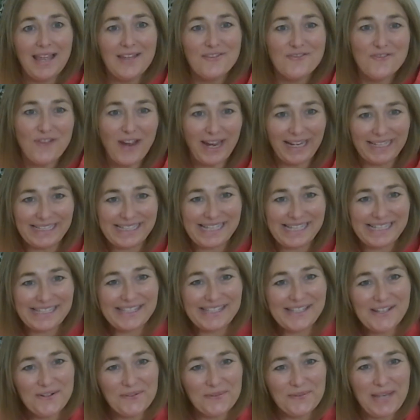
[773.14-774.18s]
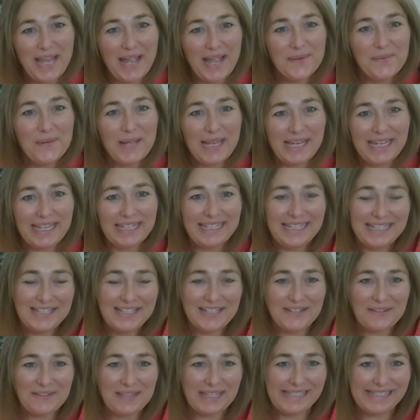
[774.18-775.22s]
Right, so now we're going to
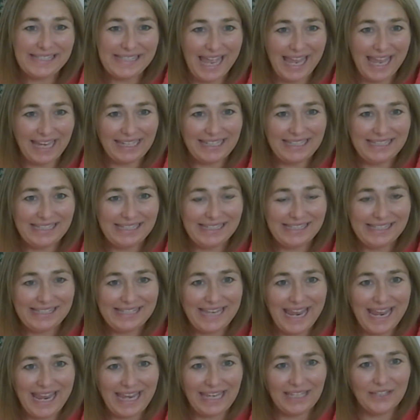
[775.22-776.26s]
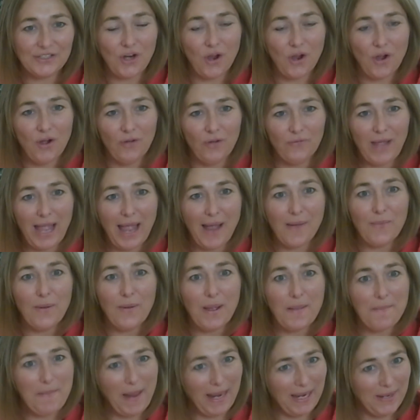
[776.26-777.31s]
do the second stage of our
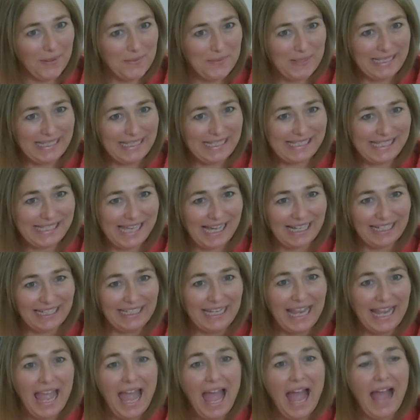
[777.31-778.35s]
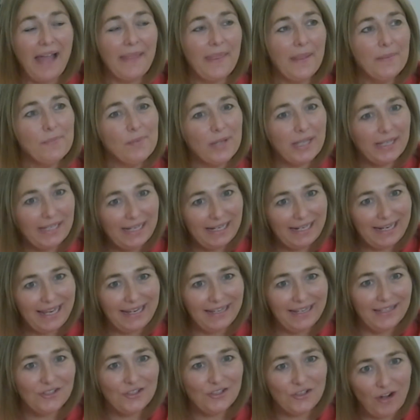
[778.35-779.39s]
penguin design, and then we're going to let
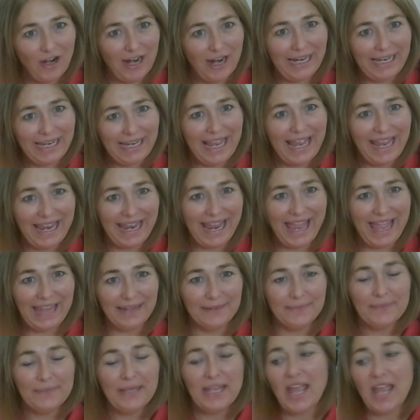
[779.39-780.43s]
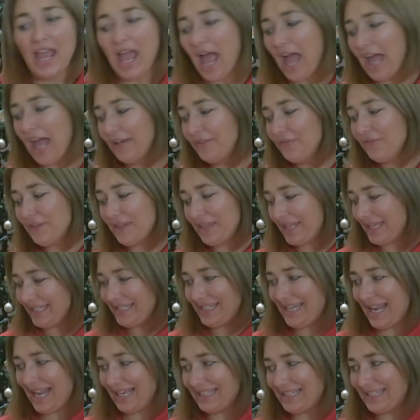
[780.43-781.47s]
it dry again. And for this
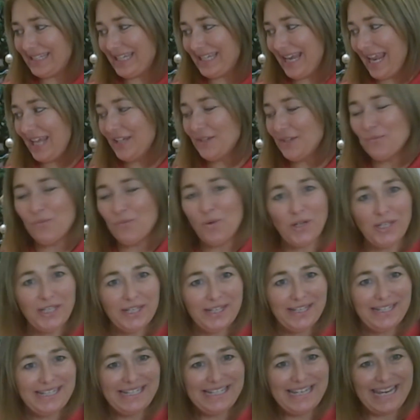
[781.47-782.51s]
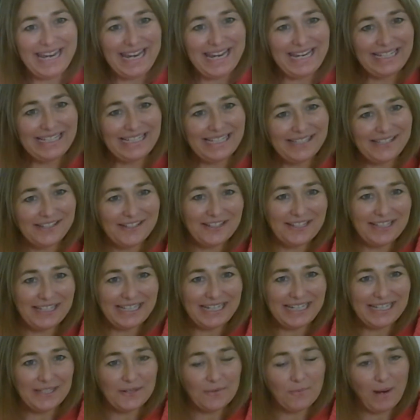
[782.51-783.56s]
next stage, what you're going to need is you're going to
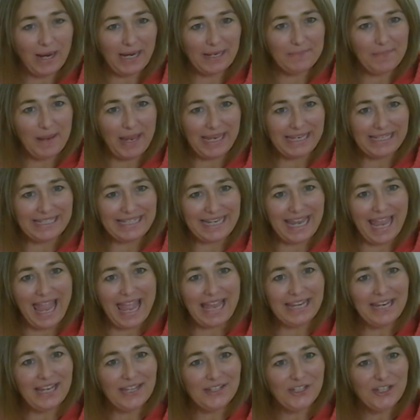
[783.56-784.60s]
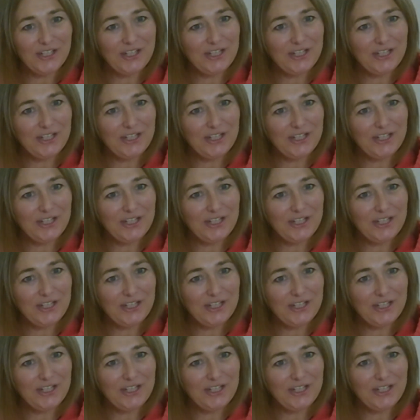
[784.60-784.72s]
need your white paint again, and you're